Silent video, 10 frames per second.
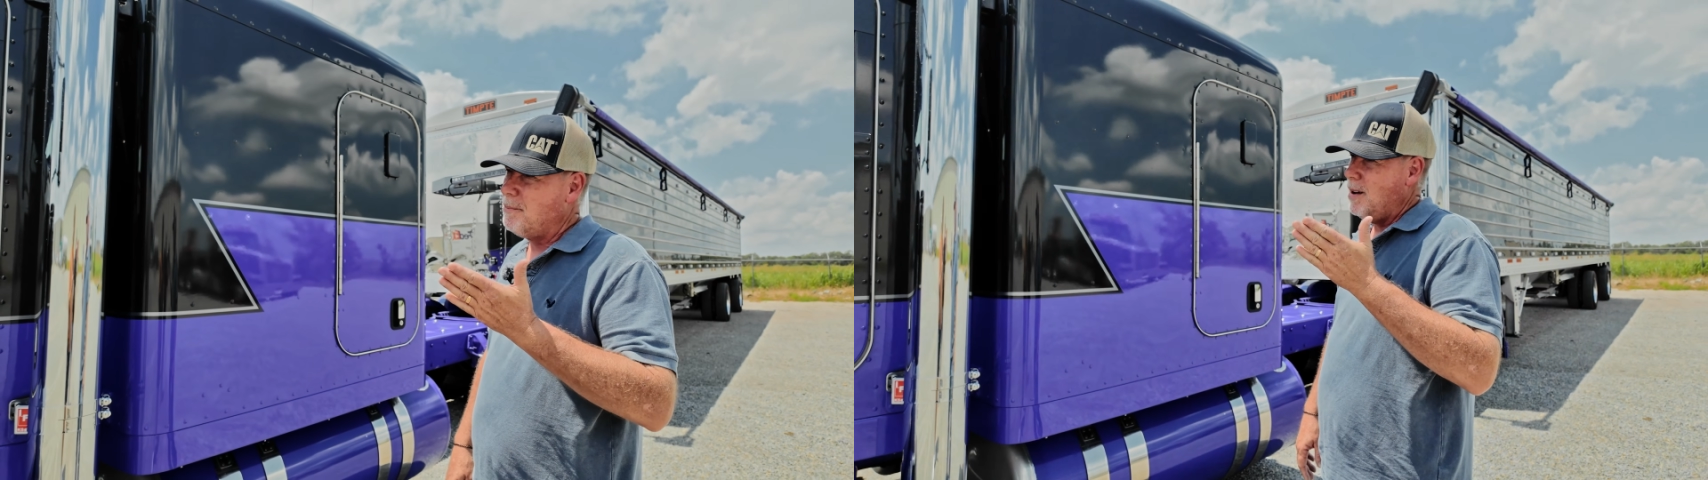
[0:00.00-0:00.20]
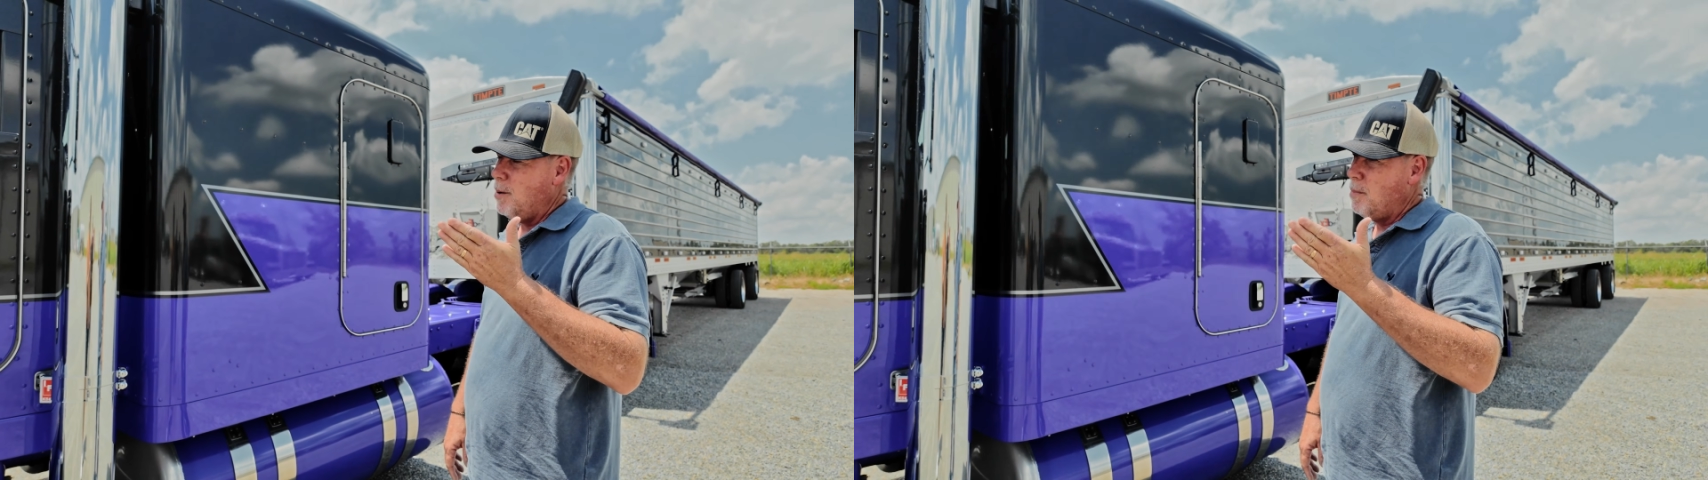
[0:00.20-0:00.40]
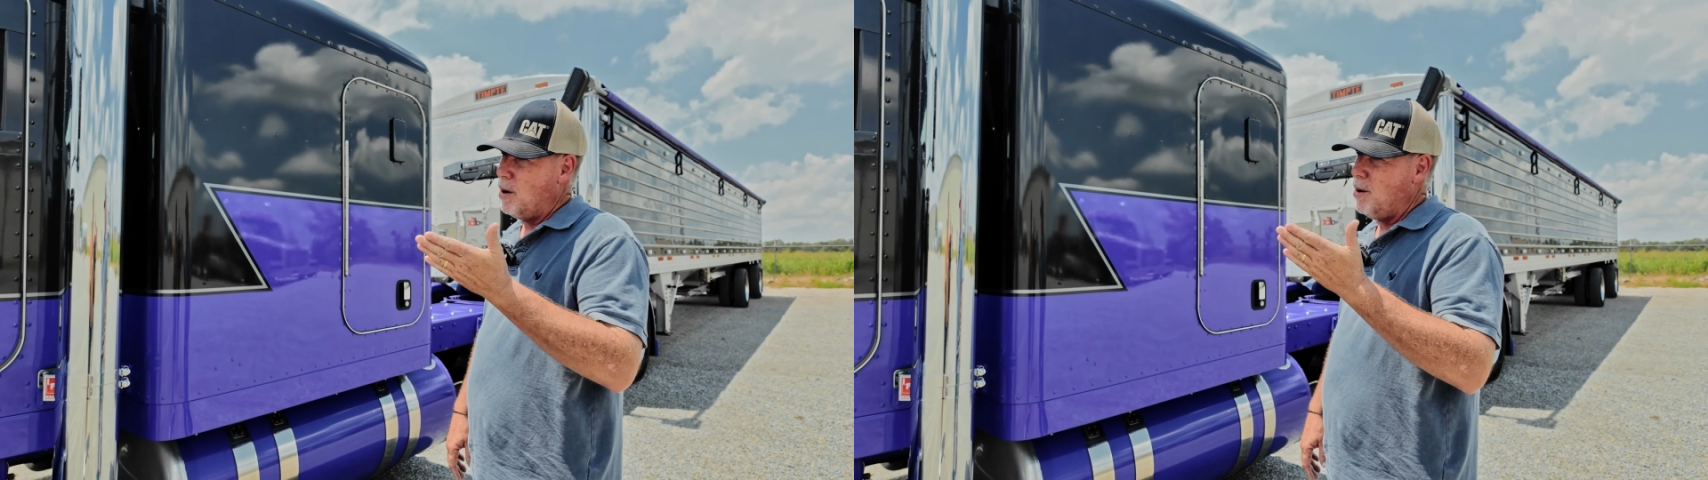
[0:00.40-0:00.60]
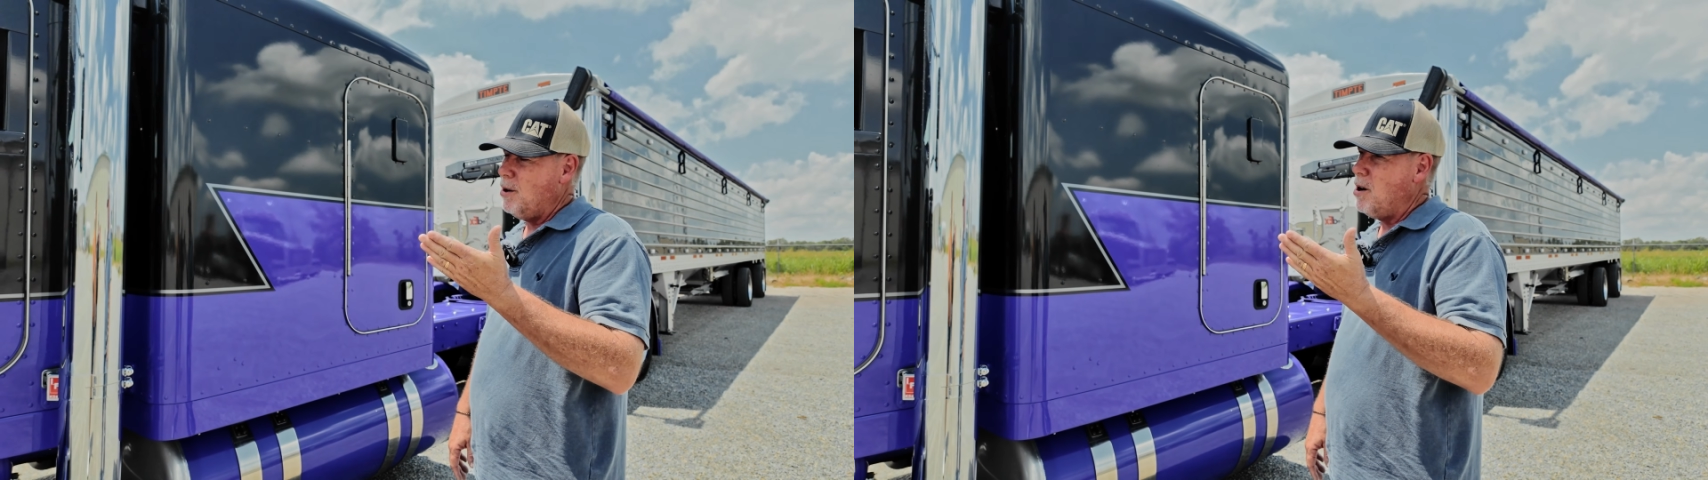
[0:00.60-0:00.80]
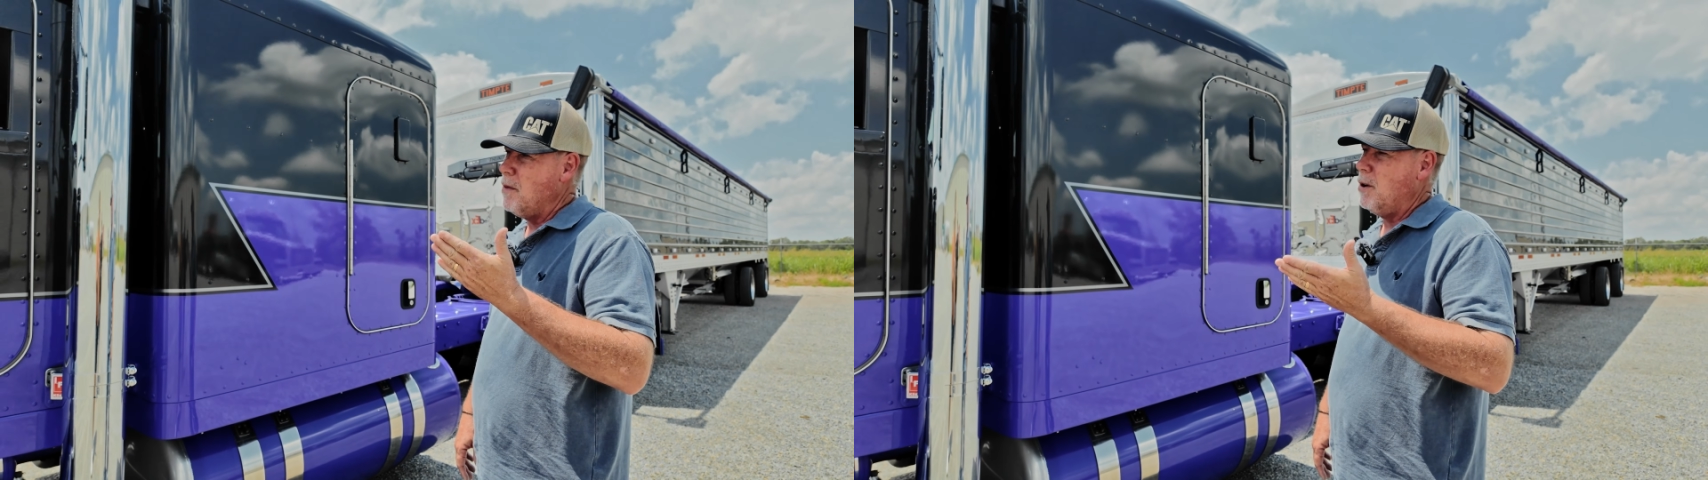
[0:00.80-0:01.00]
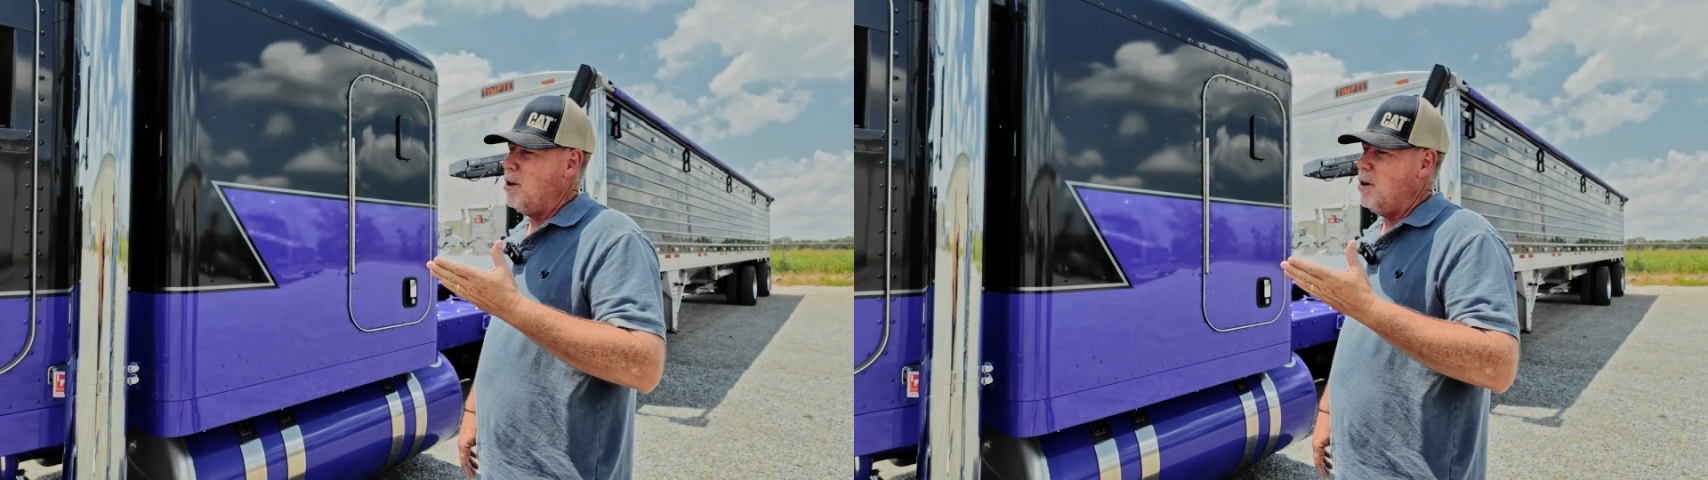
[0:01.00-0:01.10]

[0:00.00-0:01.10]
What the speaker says: the bird on the